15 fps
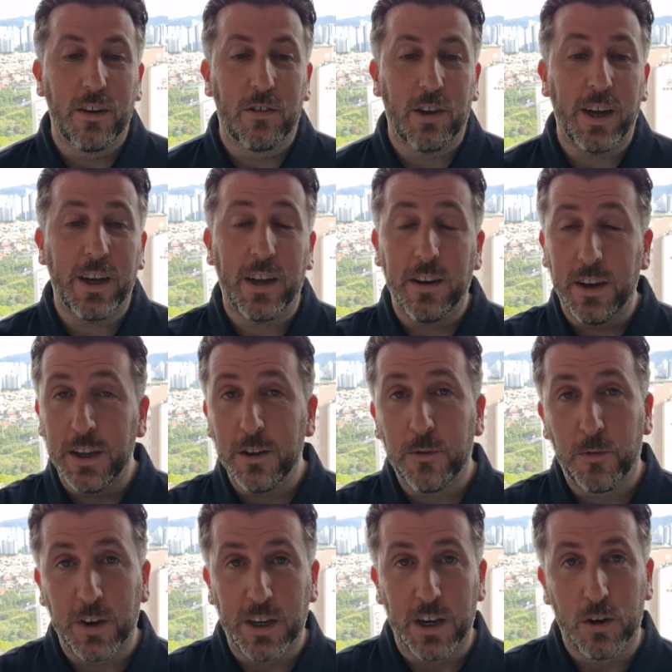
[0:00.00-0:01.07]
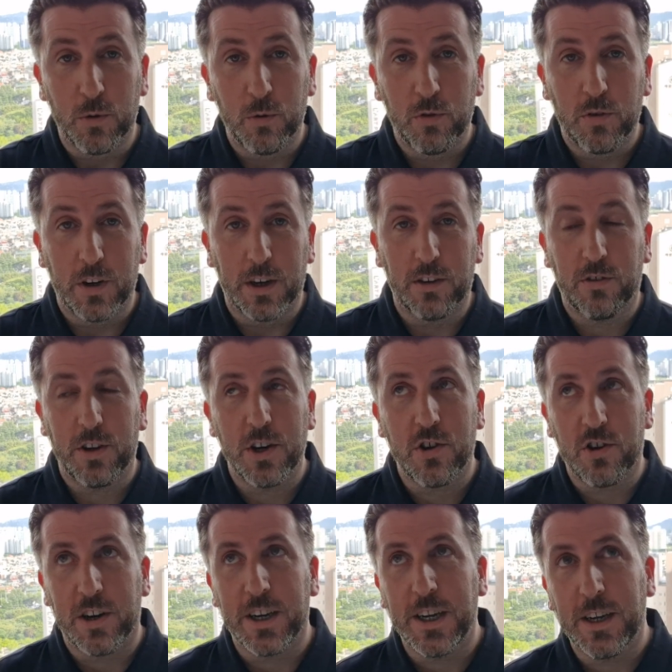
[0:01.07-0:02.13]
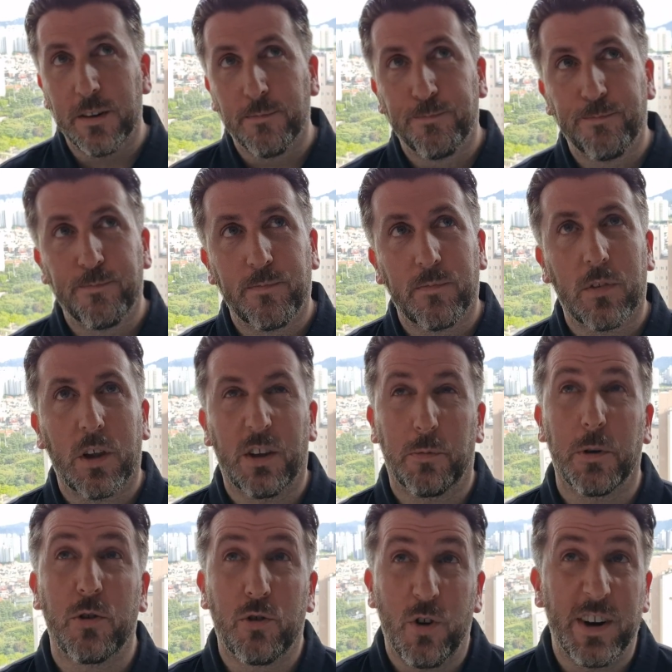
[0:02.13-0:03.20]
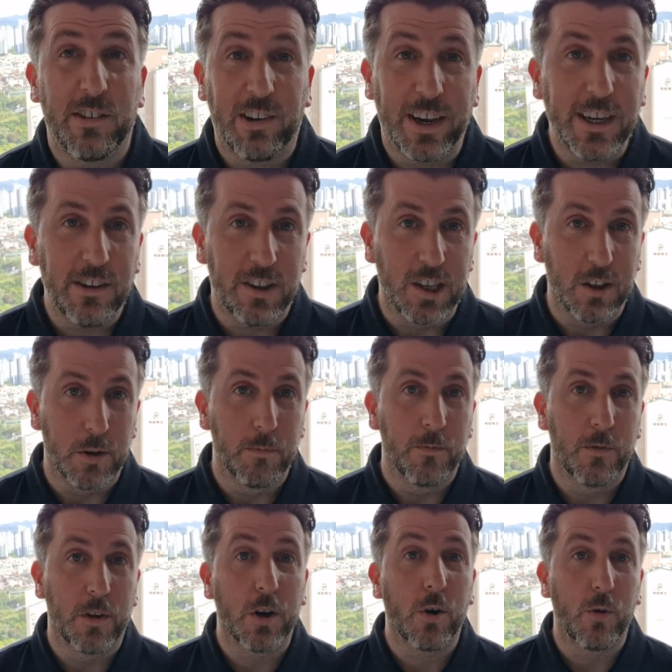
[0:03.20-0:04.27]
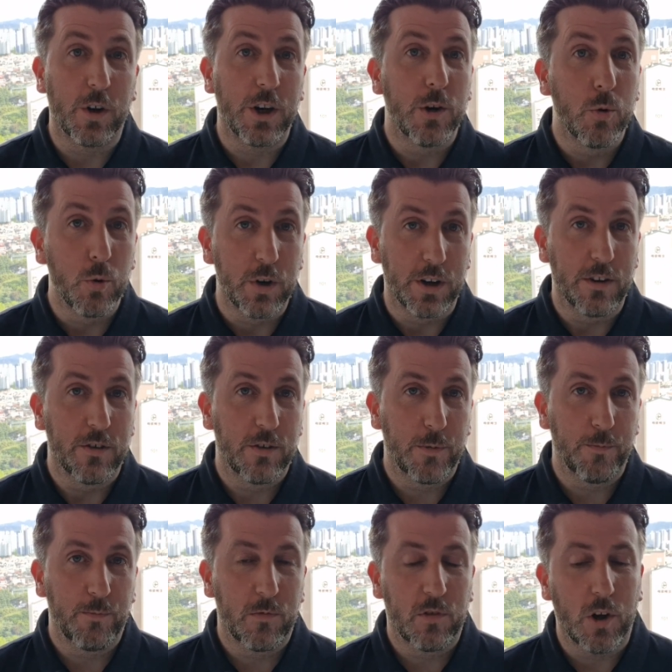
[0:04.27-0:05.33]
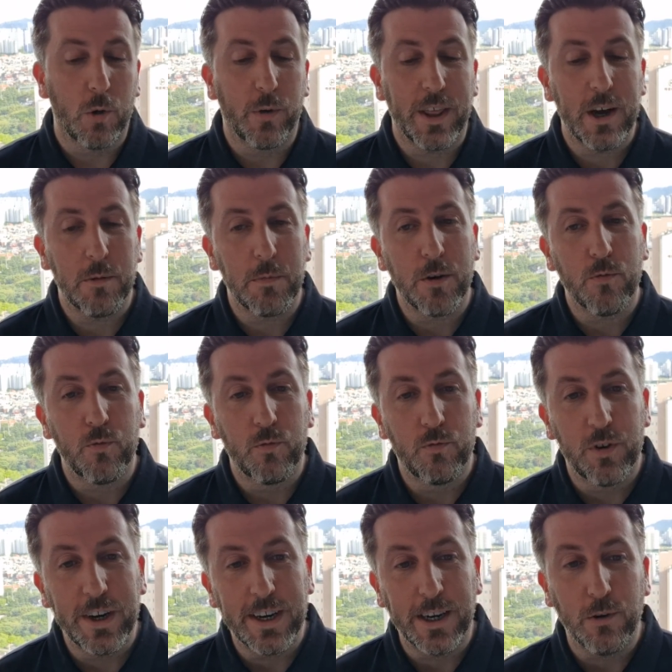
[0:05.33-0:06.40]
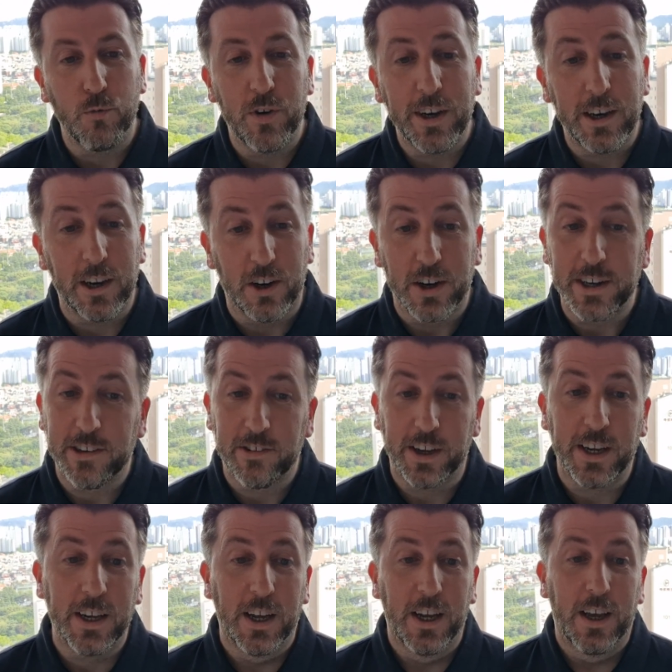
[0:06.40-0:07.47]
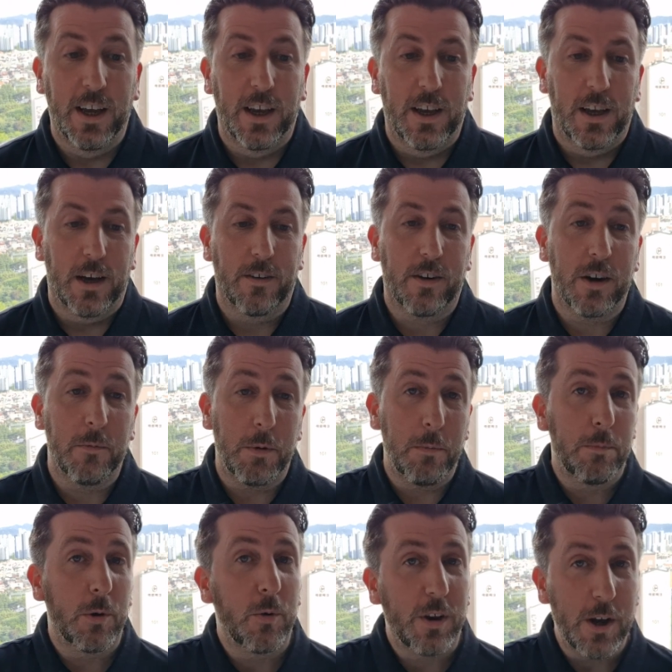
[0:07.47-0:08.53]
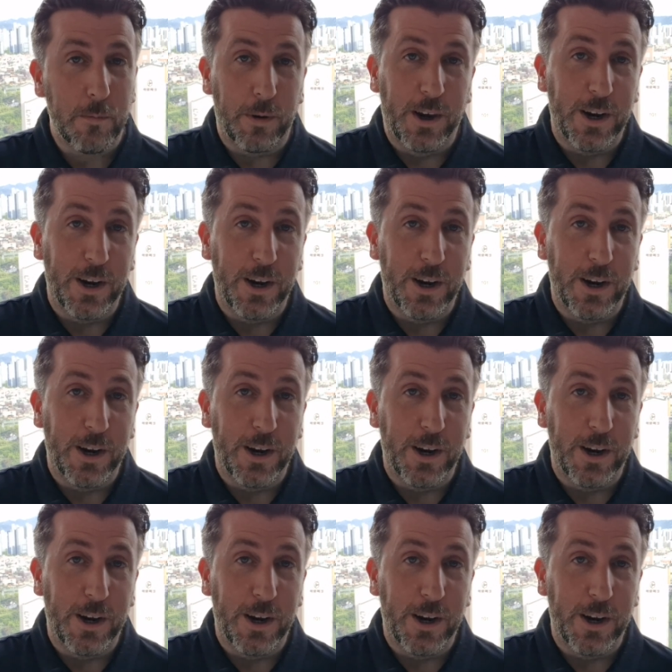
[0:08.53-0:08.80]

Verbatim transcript: taking these videos and essentially, I suppose, translating them for the Korean audience. So without me really realizing, I've kind of been building up a